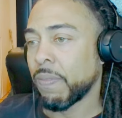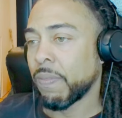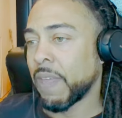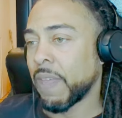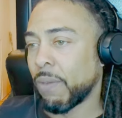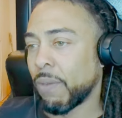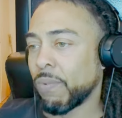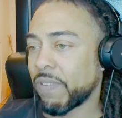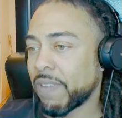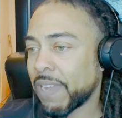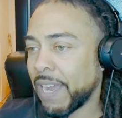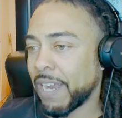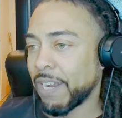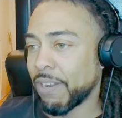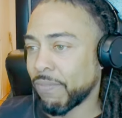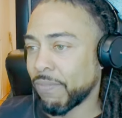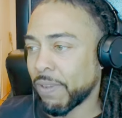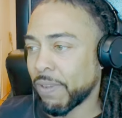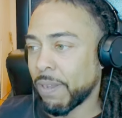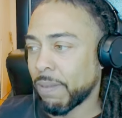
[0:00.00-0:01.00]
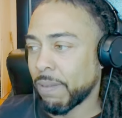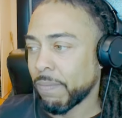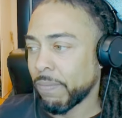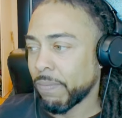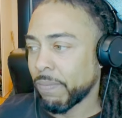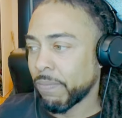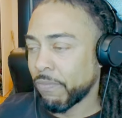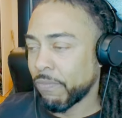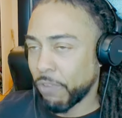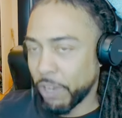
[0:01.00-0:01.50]
That was kind of a
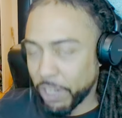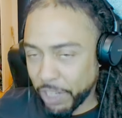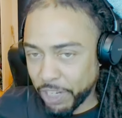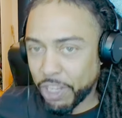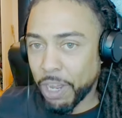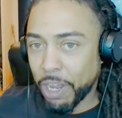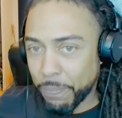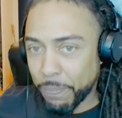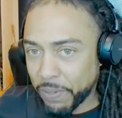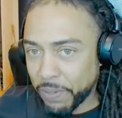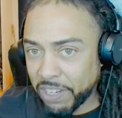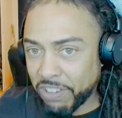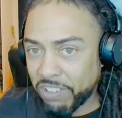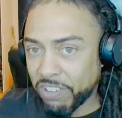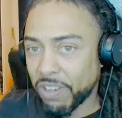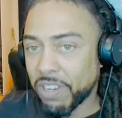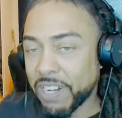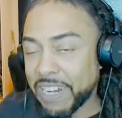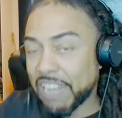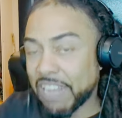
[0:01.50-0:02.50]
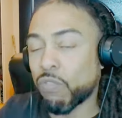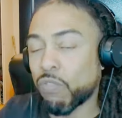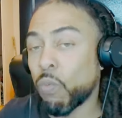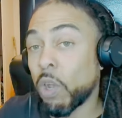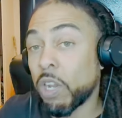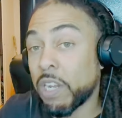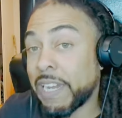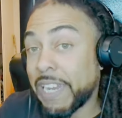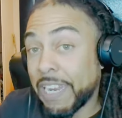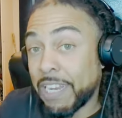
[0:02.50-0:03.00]
friendly competition, because that's
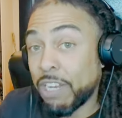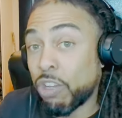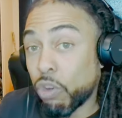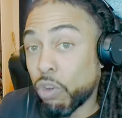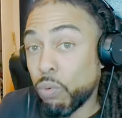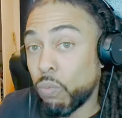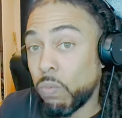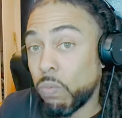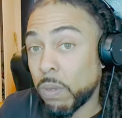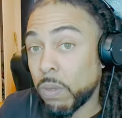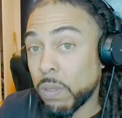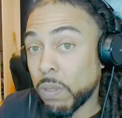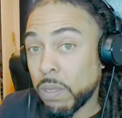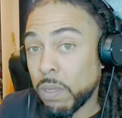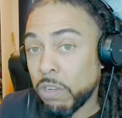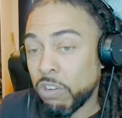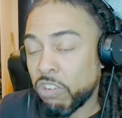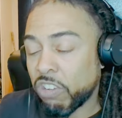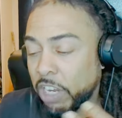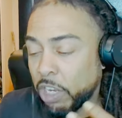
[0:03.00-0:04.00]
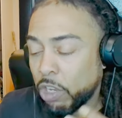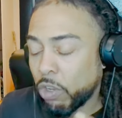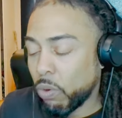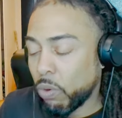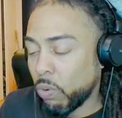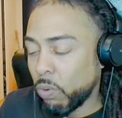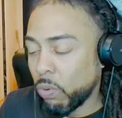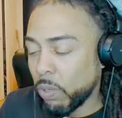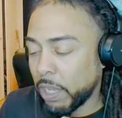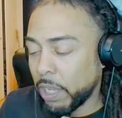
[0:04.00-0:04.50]
what they do. J.
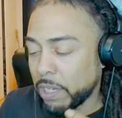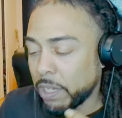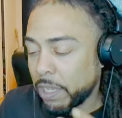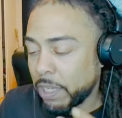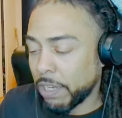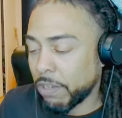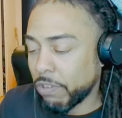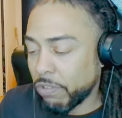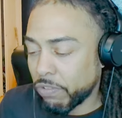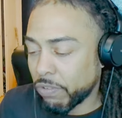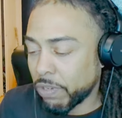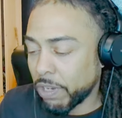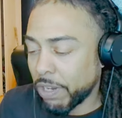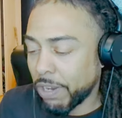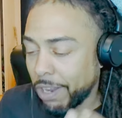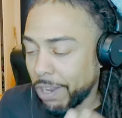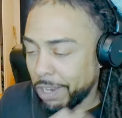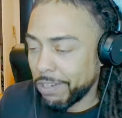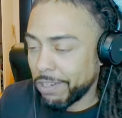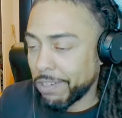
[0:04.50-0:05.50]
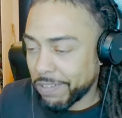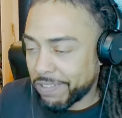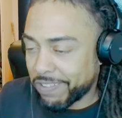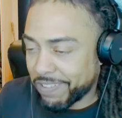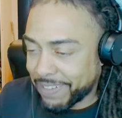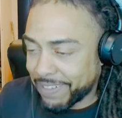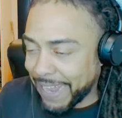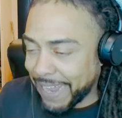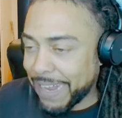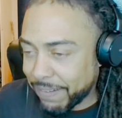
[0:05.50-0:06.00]
Cole and Kendrick
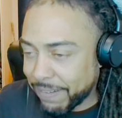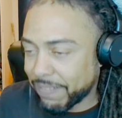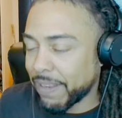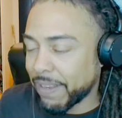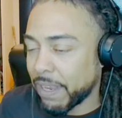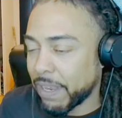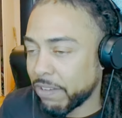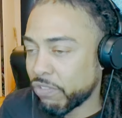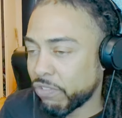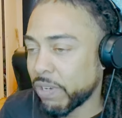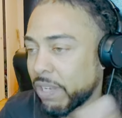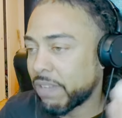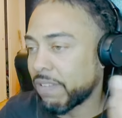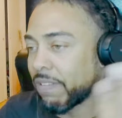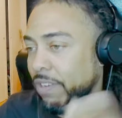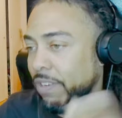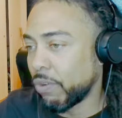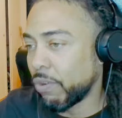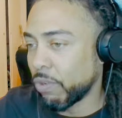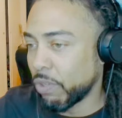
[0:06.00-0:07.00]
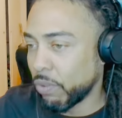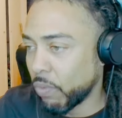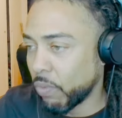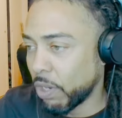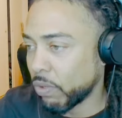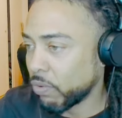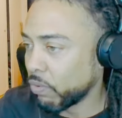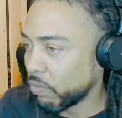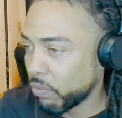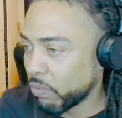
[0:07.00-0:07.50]
understands that. Drake is the only
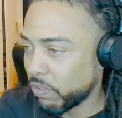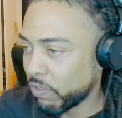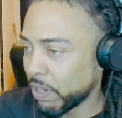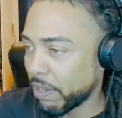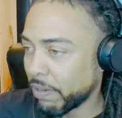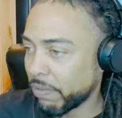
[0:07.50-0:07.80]
one who started